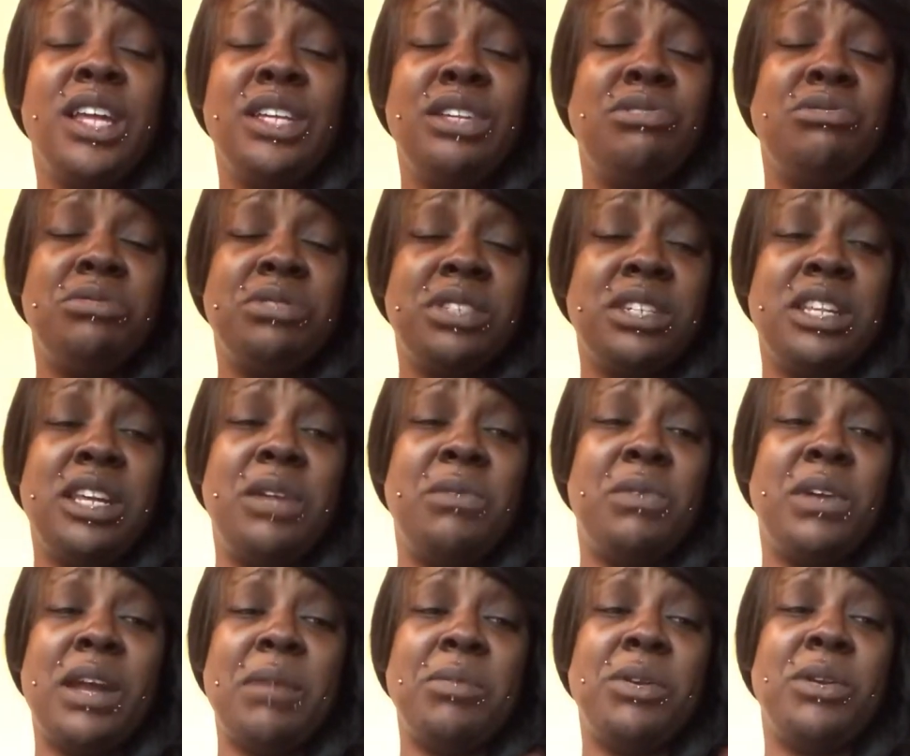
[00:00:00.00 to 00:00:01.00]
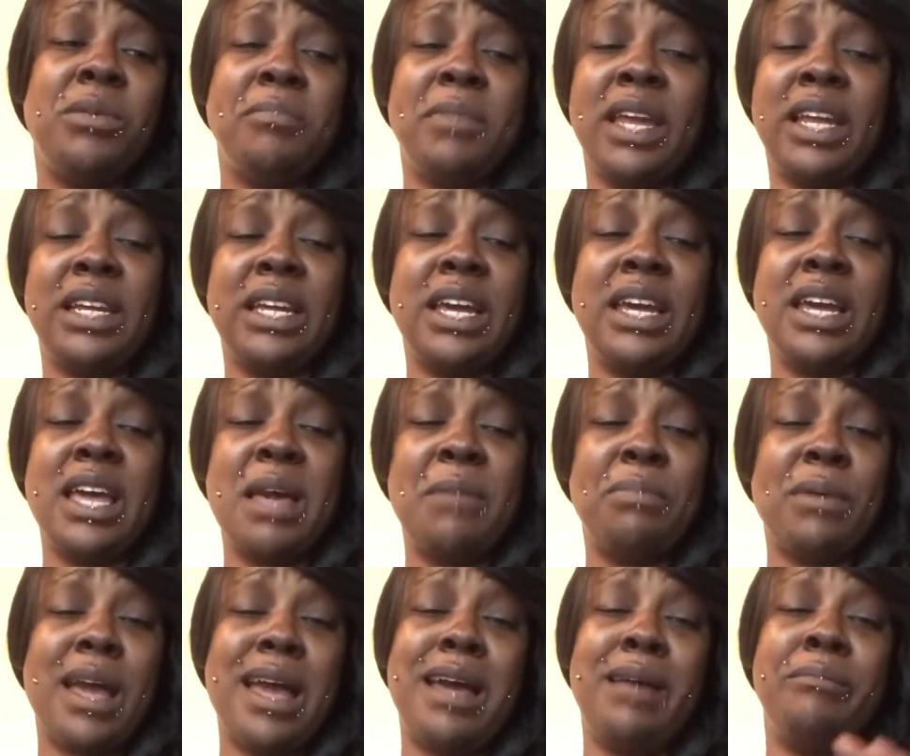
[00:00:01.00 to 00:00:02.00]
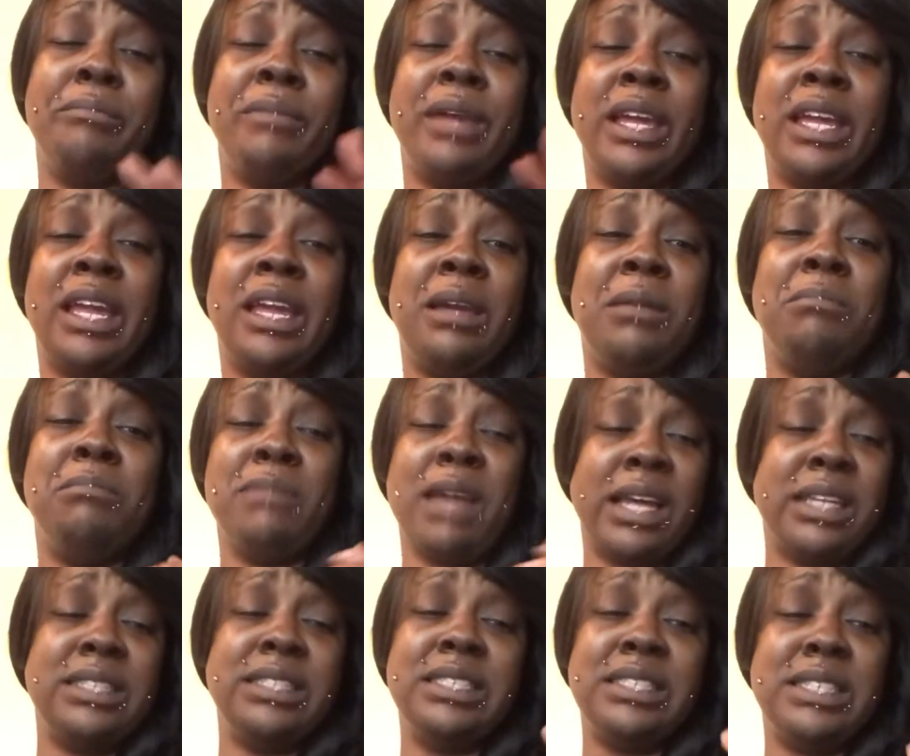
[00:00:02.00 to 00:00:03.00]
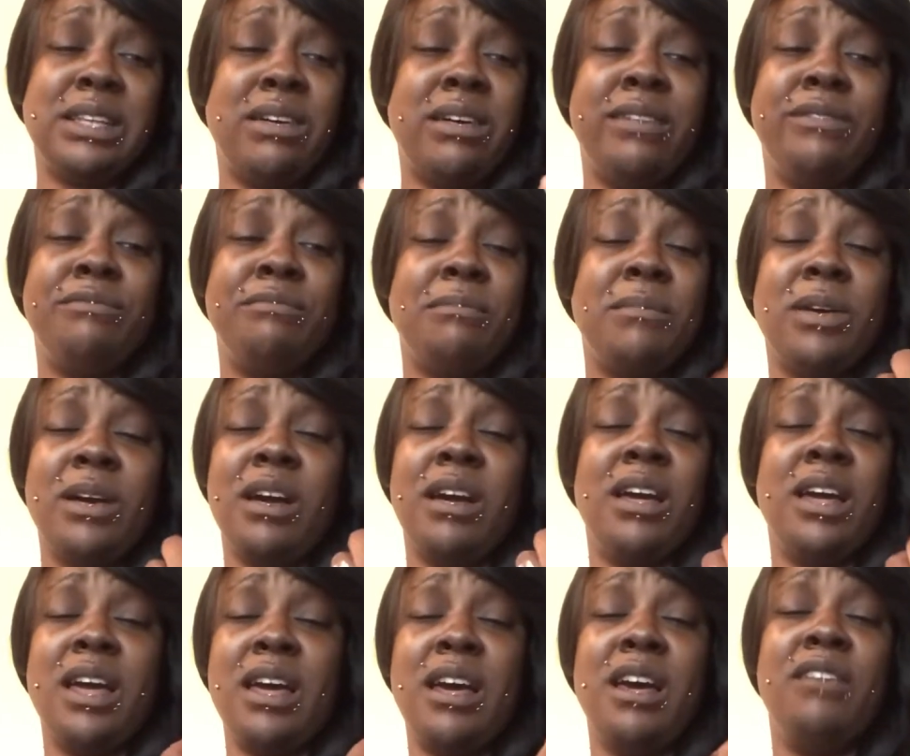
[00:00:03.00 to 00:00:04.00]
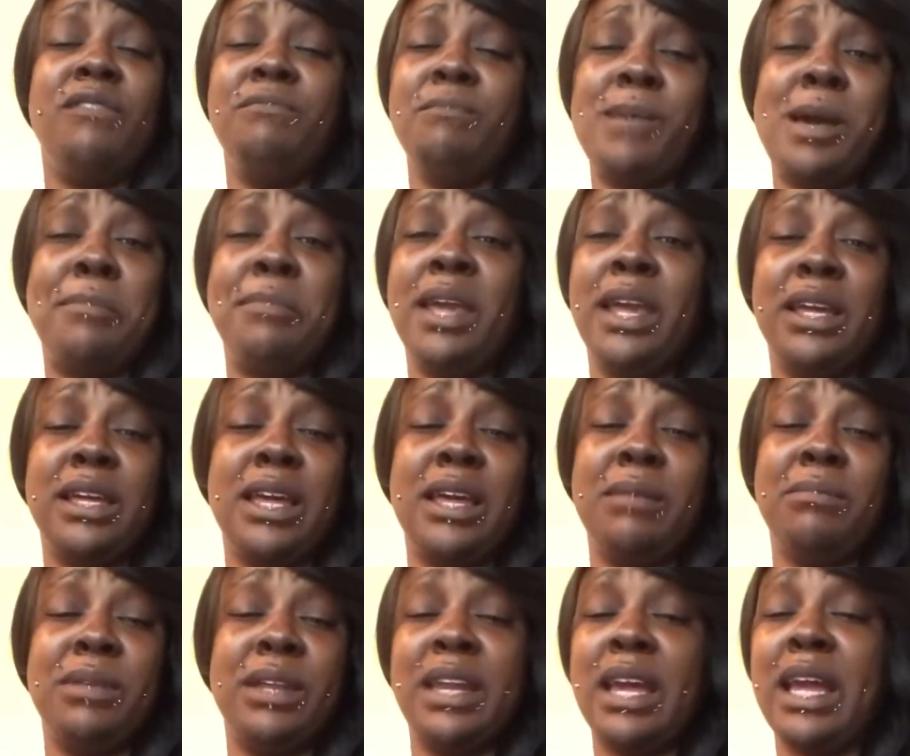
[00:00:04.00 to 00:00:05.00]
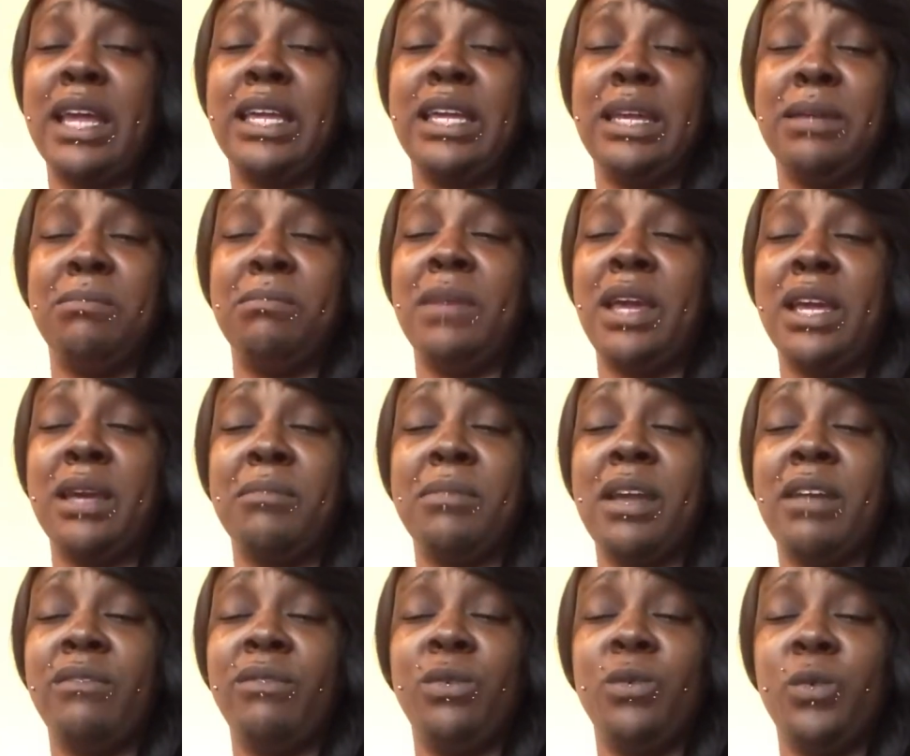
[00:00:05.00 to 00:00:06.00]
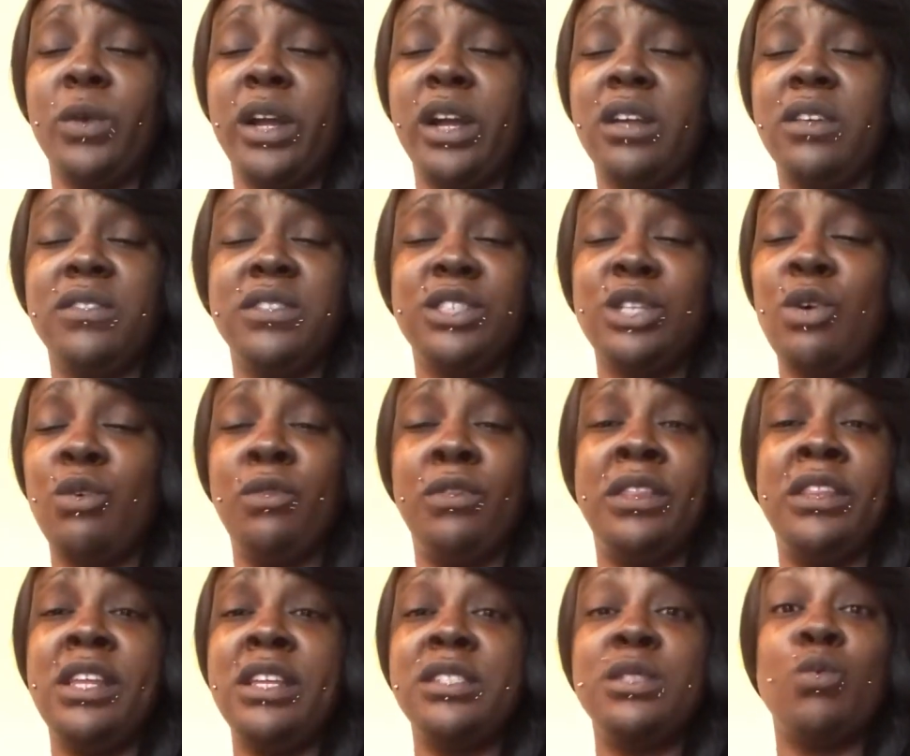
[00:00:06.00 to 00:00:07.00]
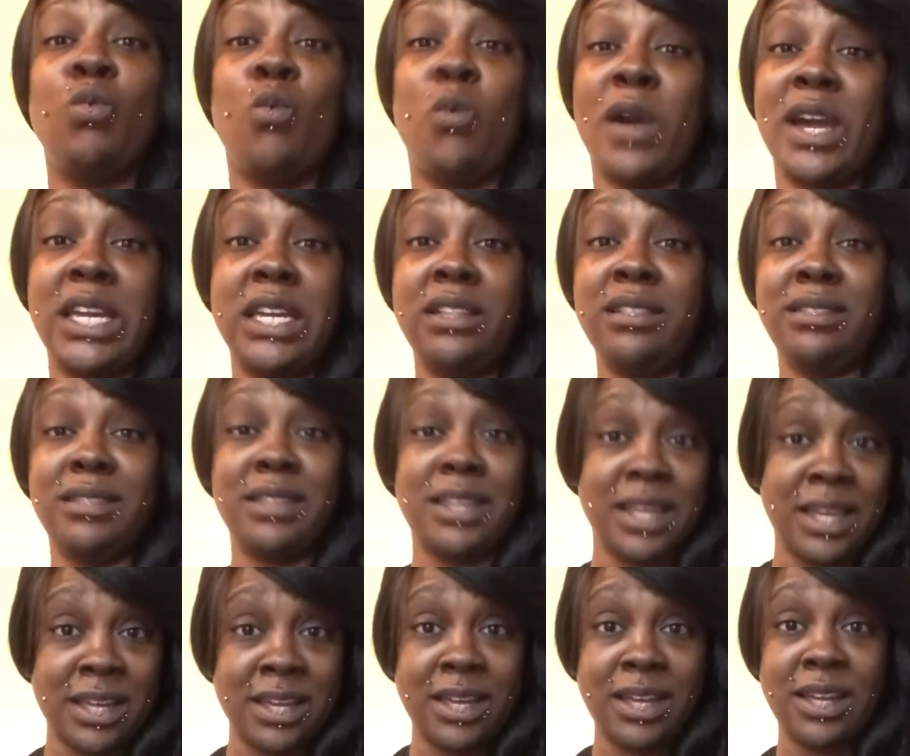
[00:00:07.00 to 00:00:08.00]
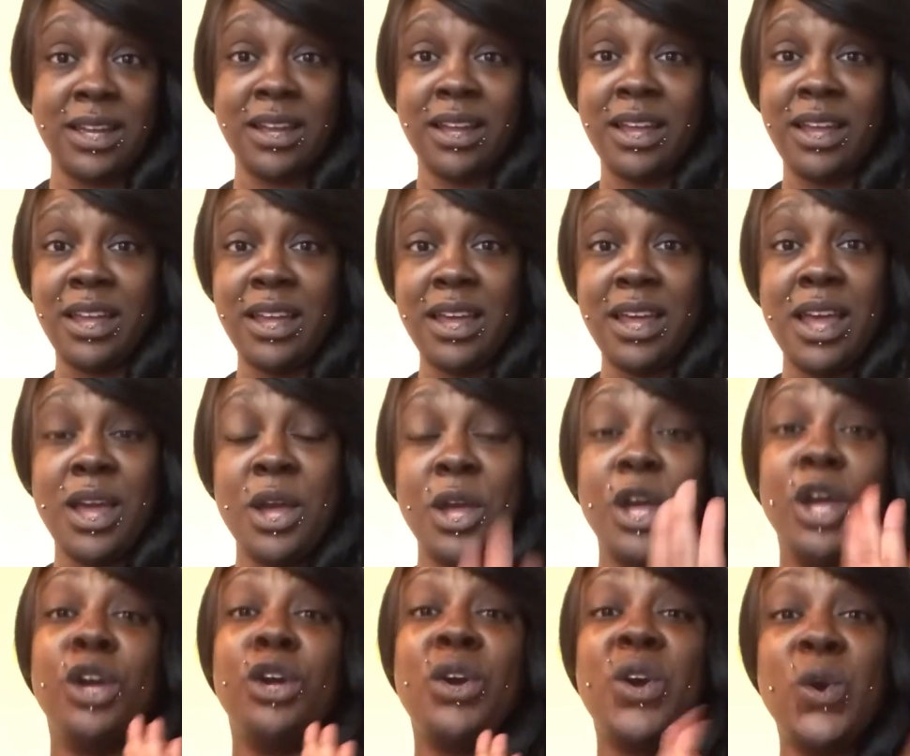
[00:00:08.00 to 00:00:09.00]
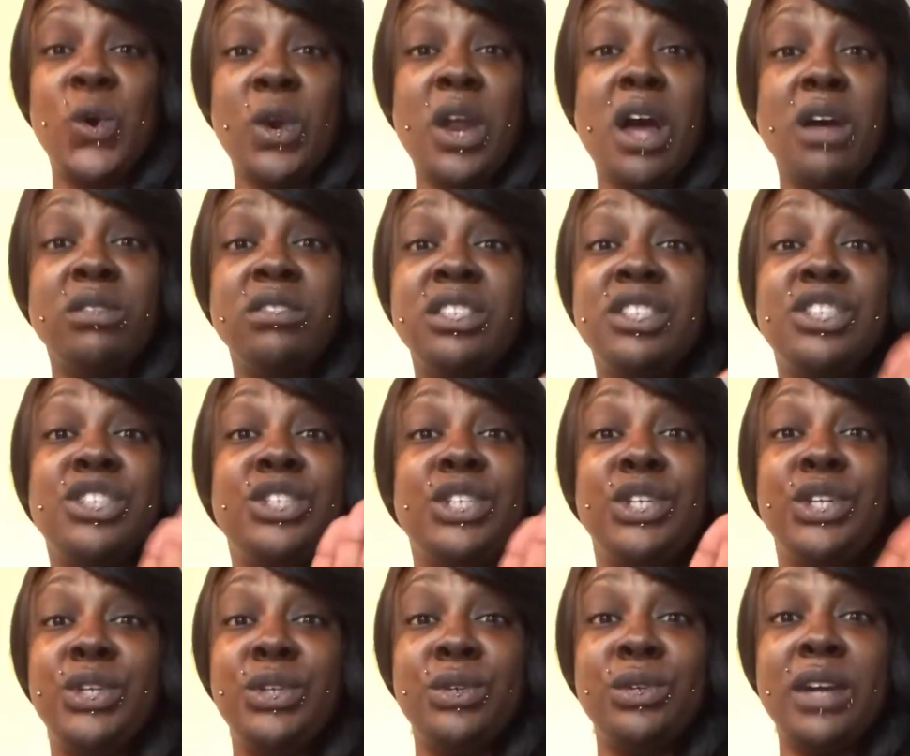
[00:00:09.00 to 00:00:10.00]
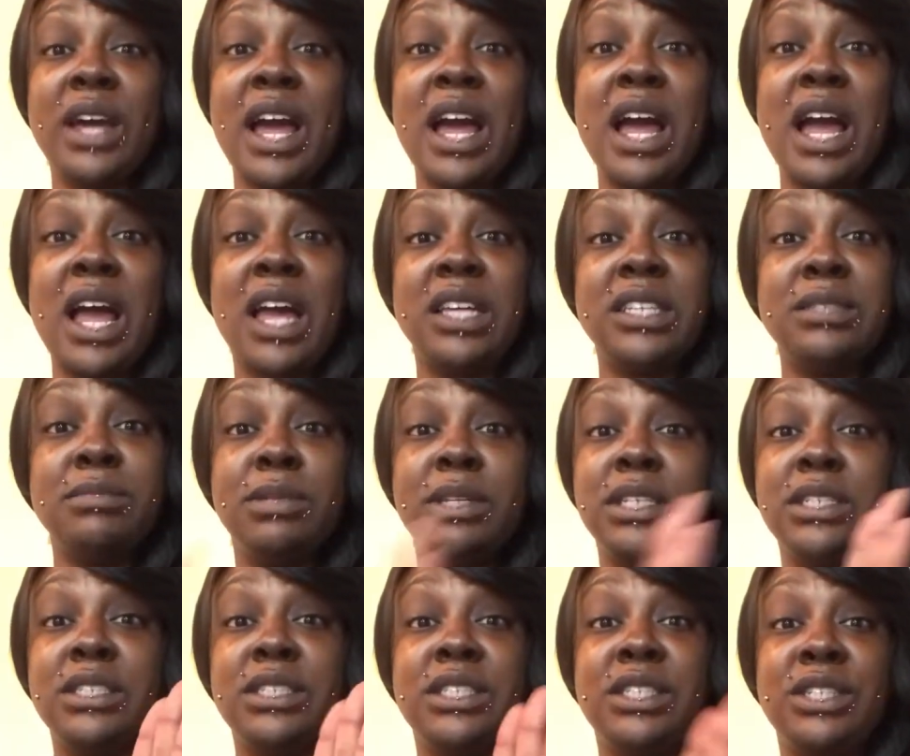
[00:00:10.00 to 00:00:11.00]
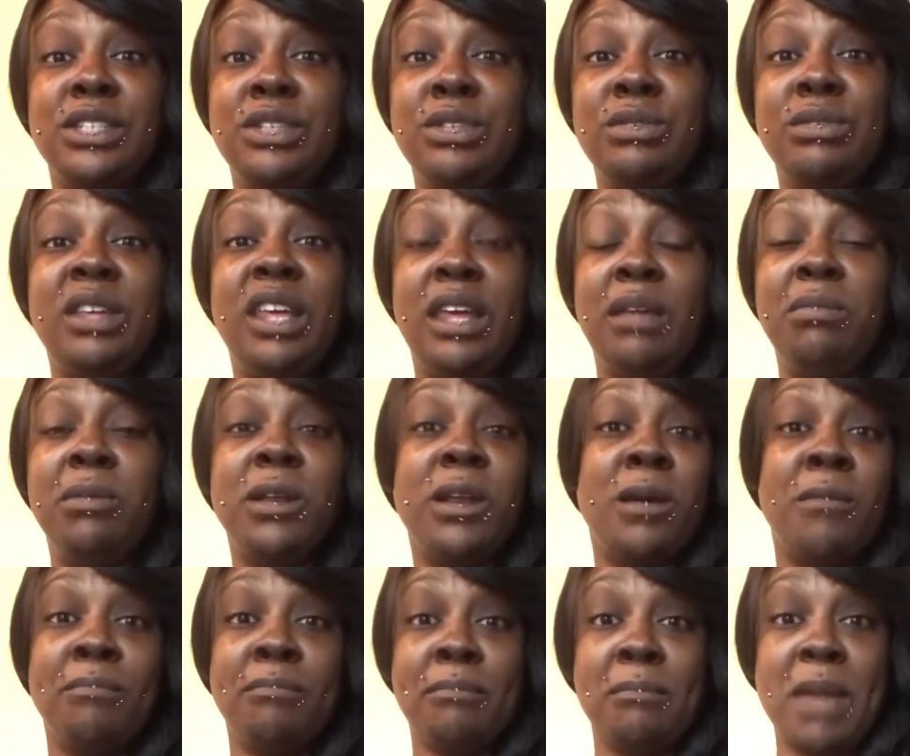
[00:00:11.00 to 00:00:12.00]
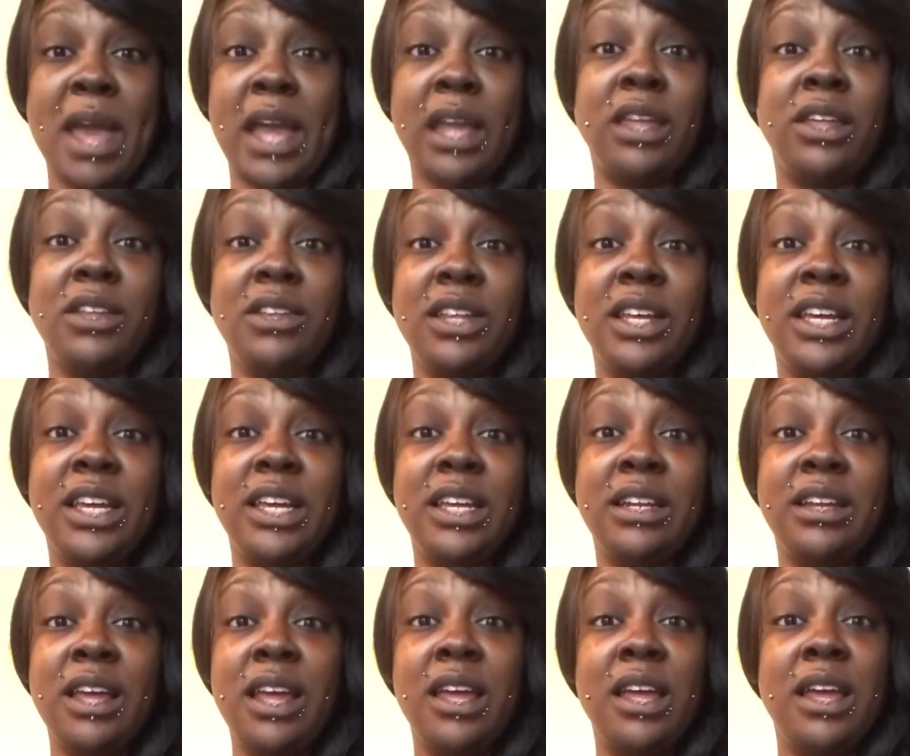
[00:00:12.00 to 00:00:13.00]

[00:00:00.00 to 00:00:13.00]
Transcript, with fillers: Usually, when I put on makeup, I'm making a mess of of my makeup and I get makeup everywhere. So this white thing, kudos to you guys because you keep it immaculate.